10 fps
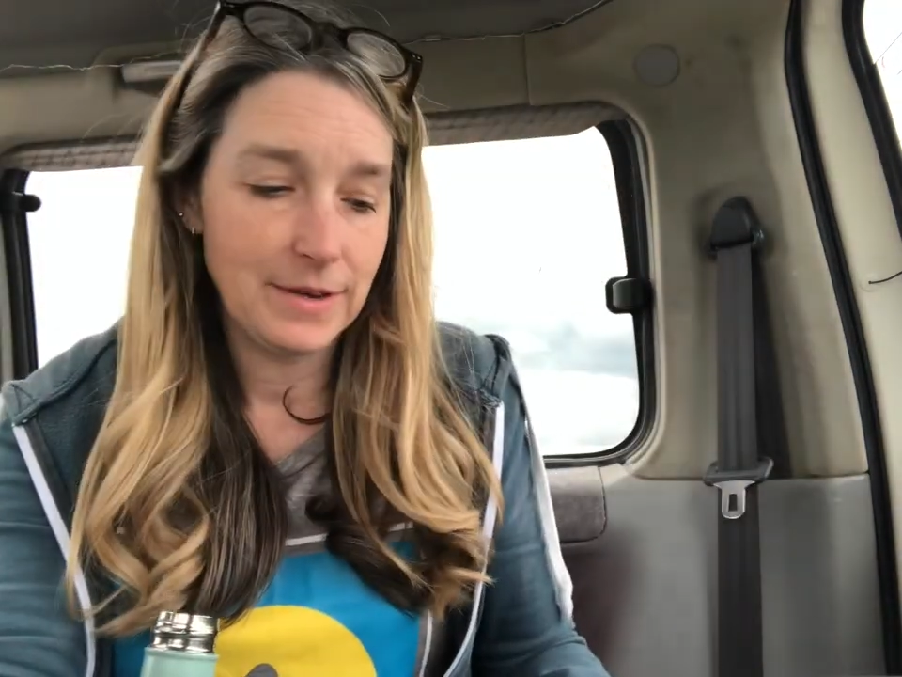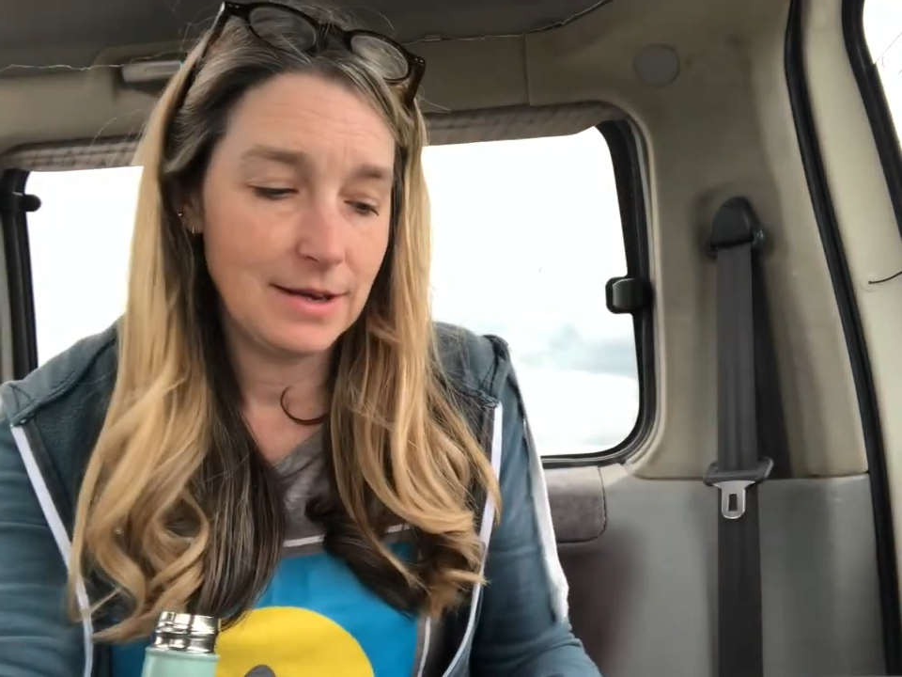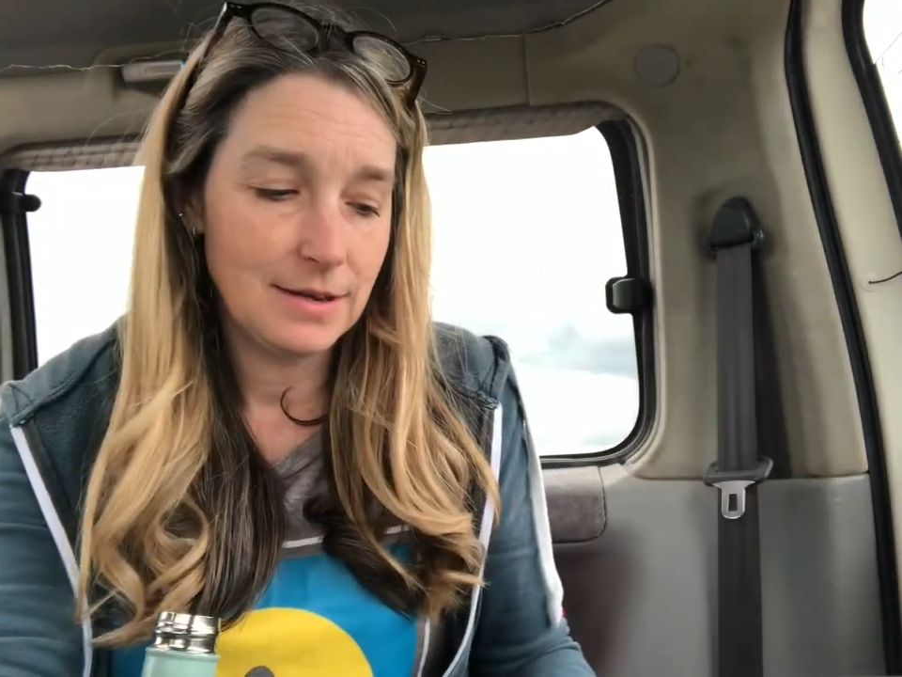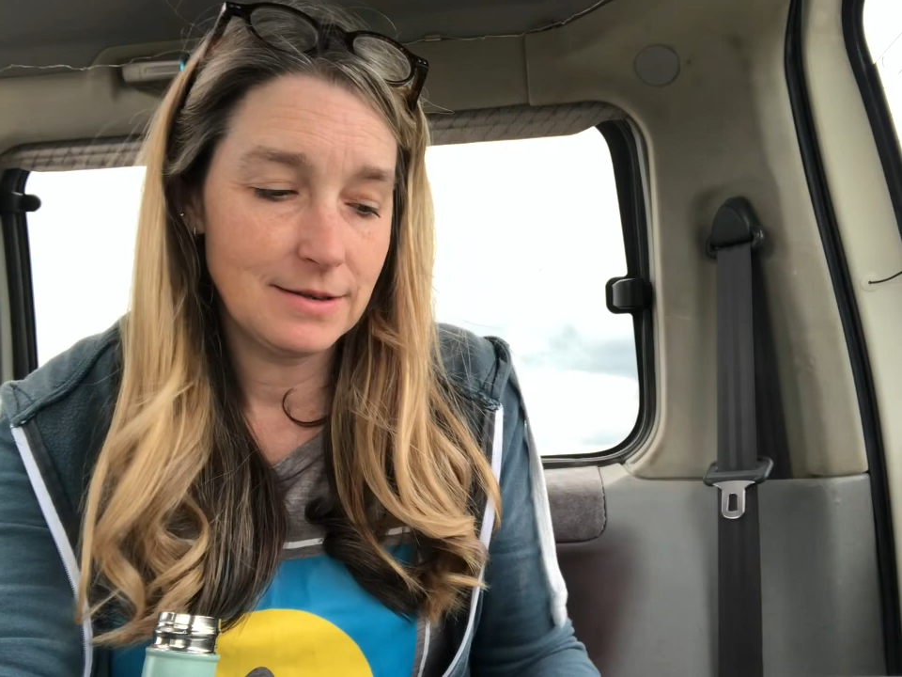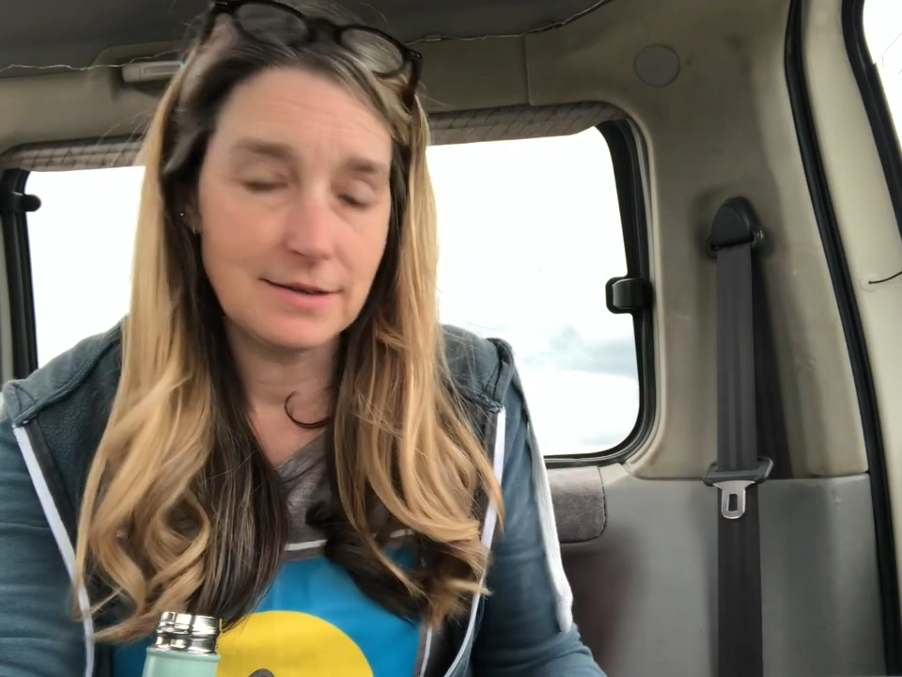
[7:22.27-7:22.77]

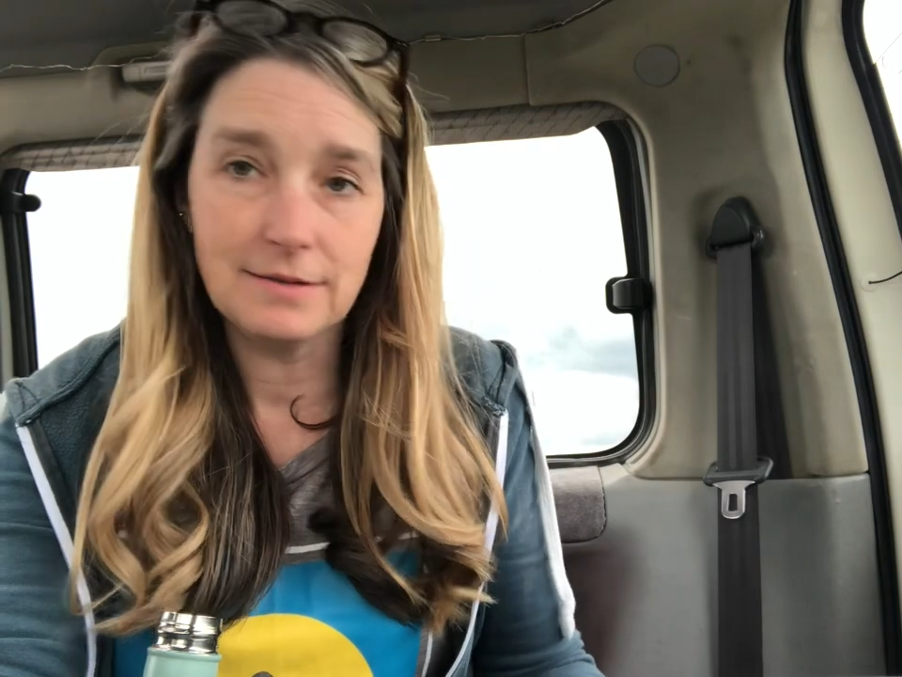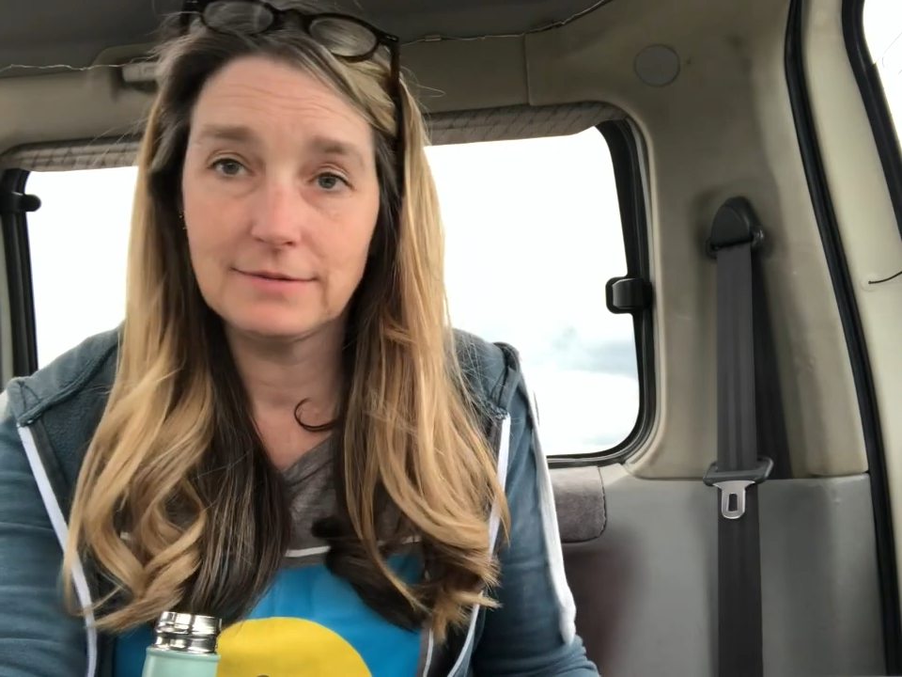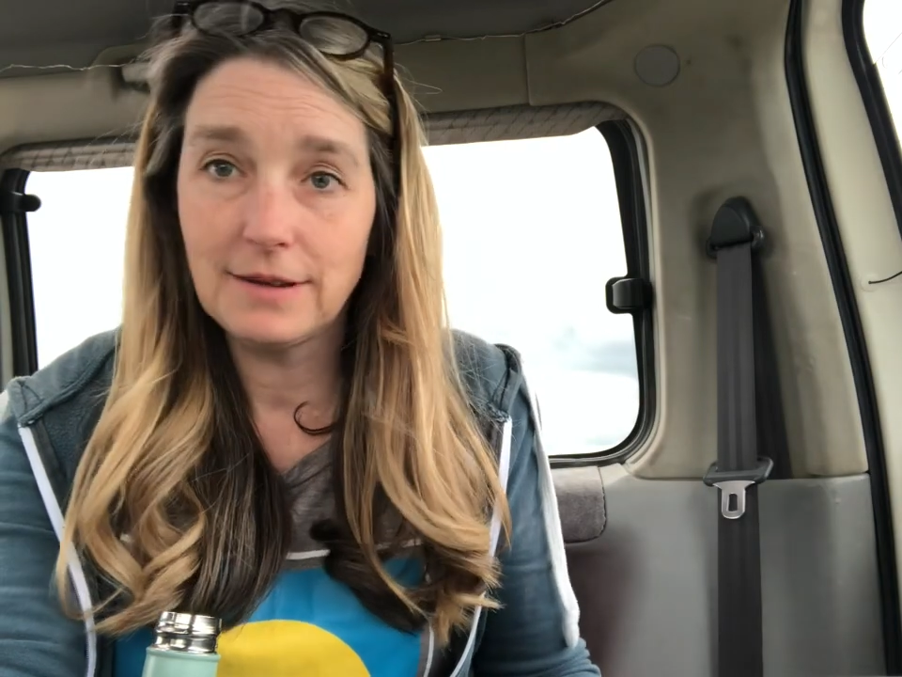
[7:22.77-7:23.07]
is,